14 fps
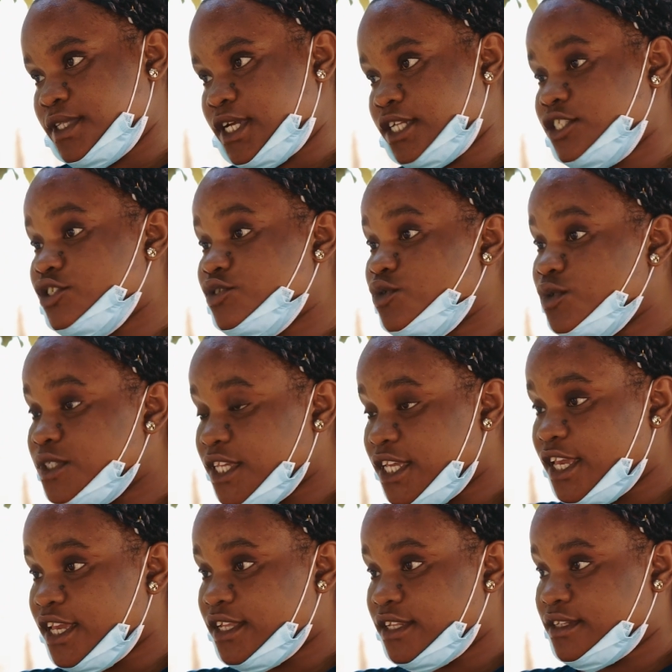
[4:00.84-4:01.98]
And he rose
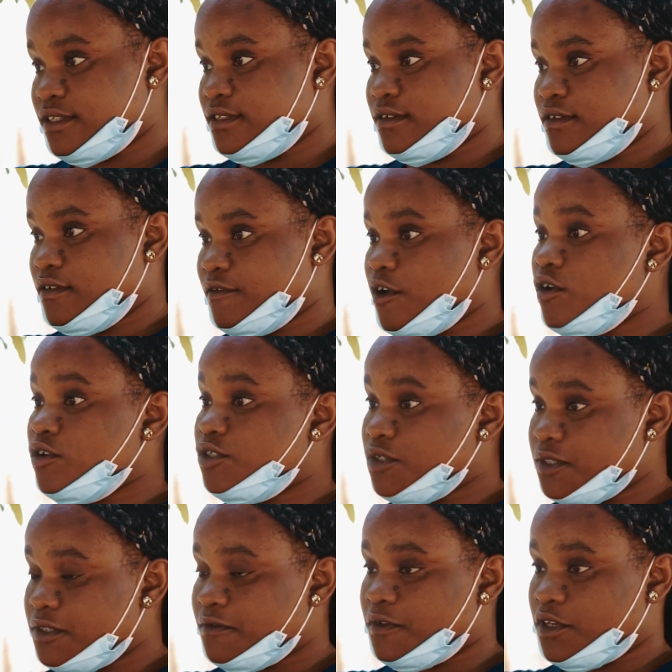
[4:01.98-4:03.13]
again for our
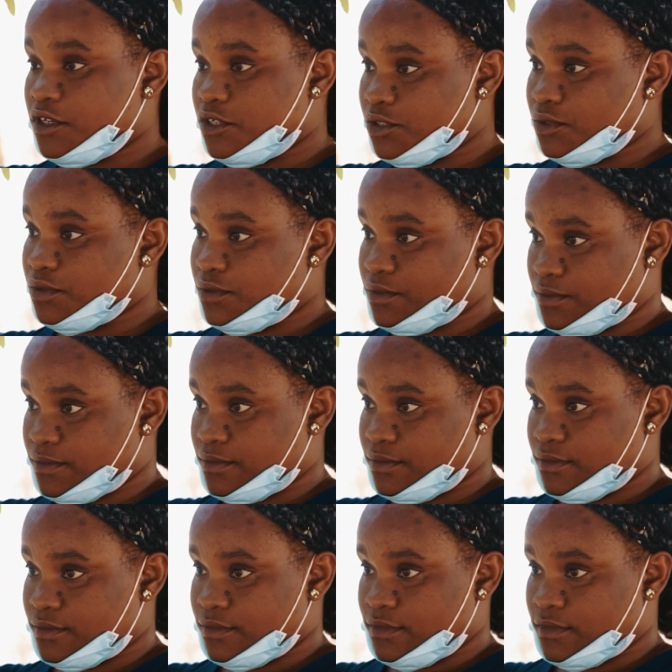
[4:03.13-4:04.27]
justification.
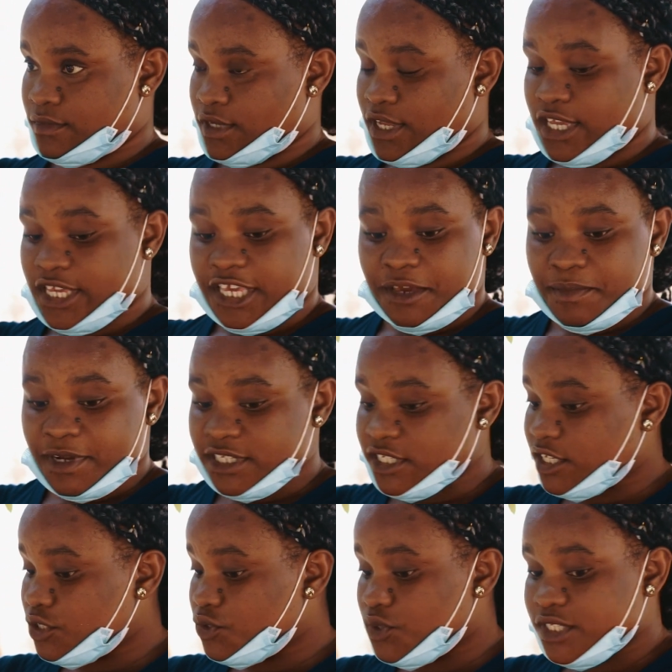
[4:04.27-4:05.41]
He came and
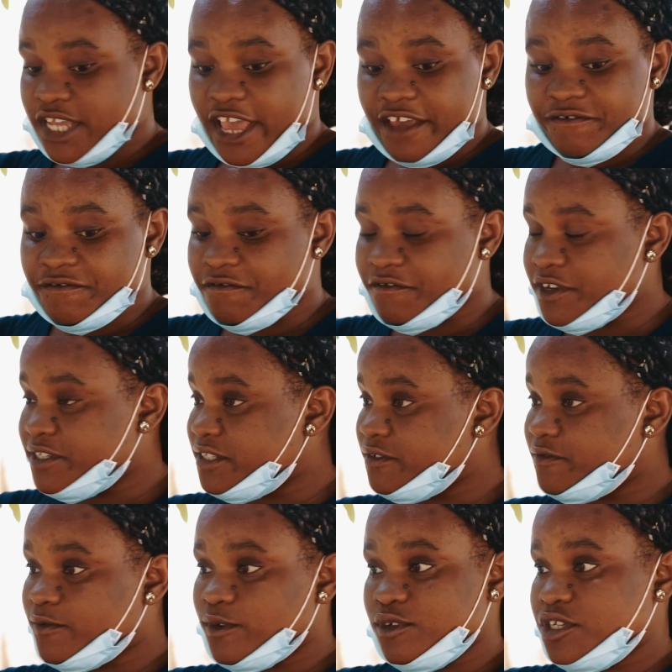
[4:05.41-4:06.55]
dealt with every
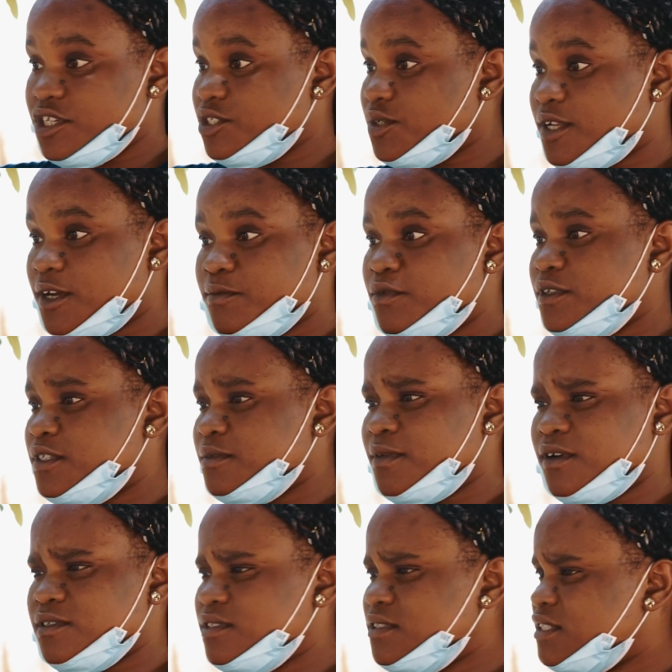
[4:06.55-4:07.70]
sinful nature that brought
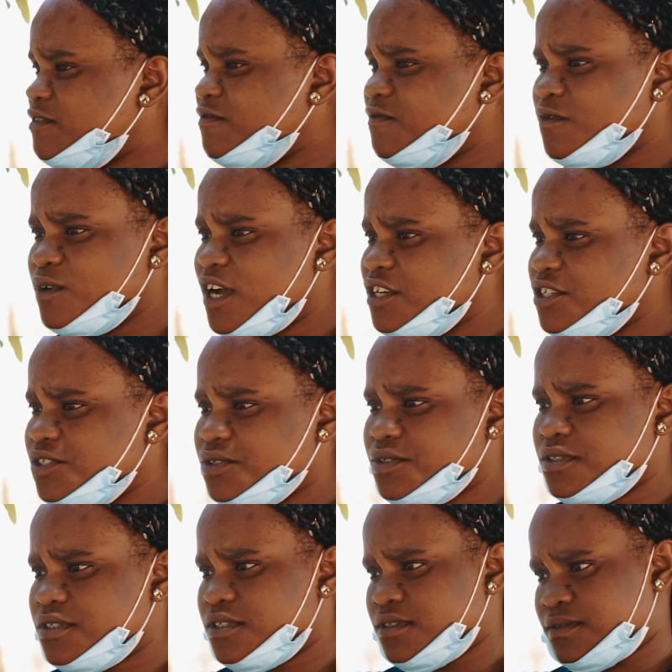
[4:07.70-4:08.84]
about sinful
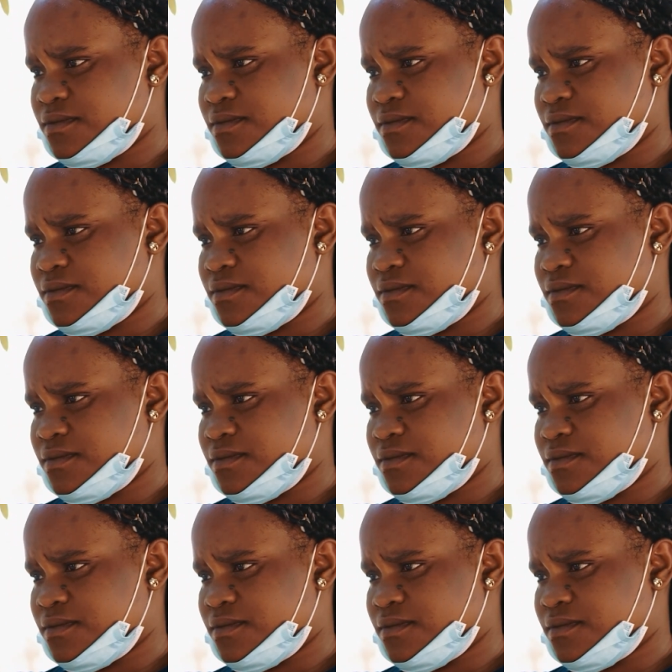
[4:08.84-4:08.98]
actions.